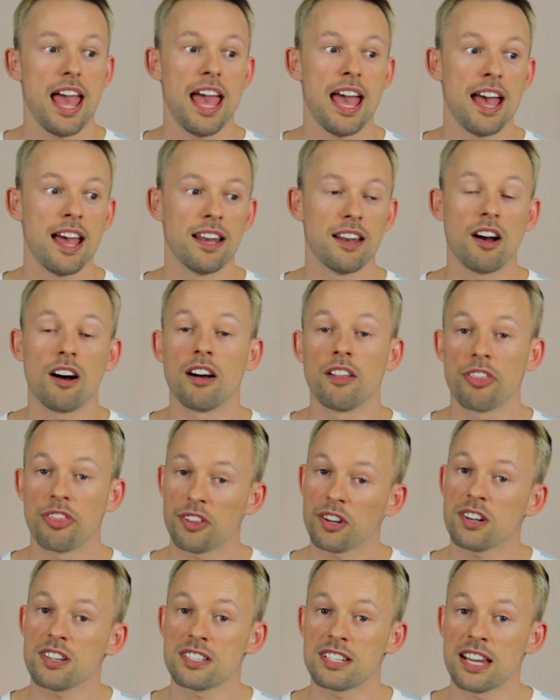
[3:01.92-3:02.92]
And on
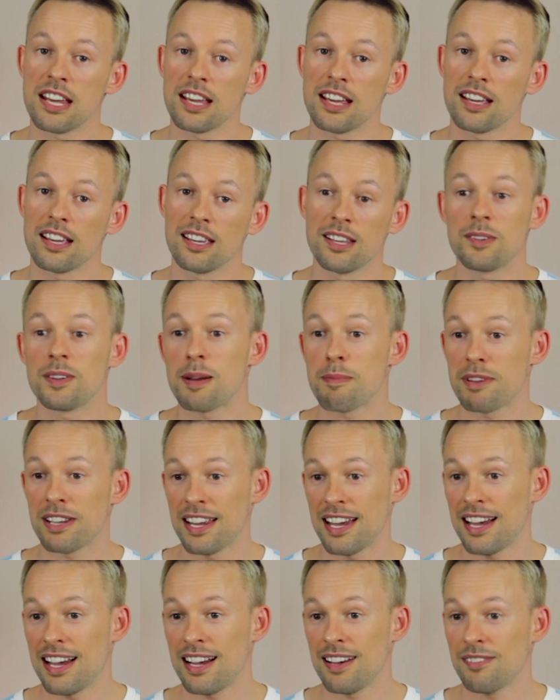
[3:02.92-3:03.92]
Thursday, you know what I'm
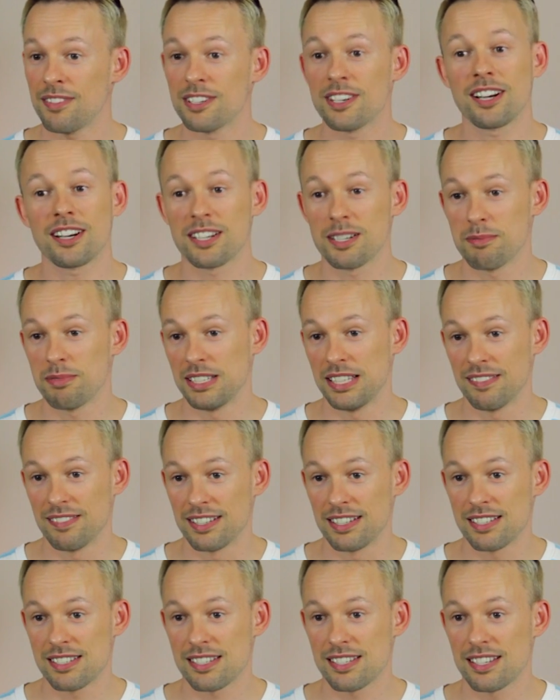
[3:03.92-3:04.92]
gonna have? You're not gonna believe
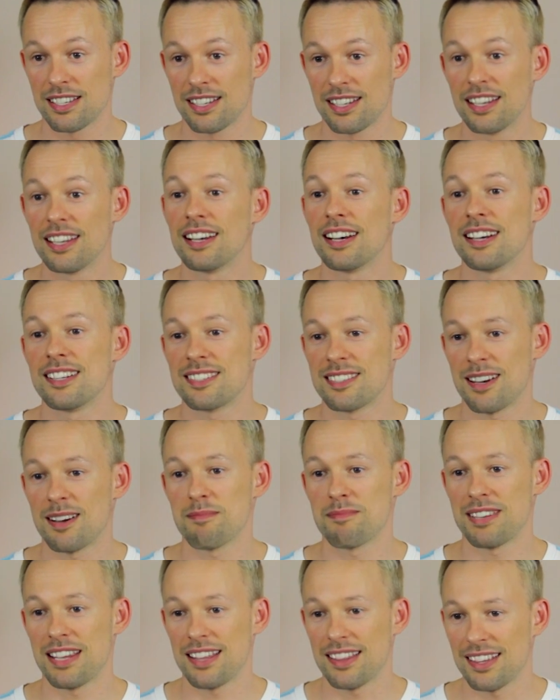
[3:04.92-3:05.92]
this. What? A
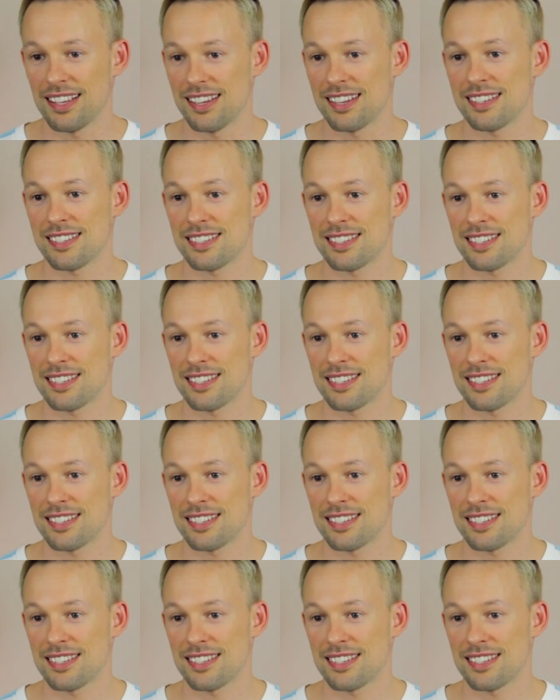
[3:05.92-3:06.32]
top 10 list.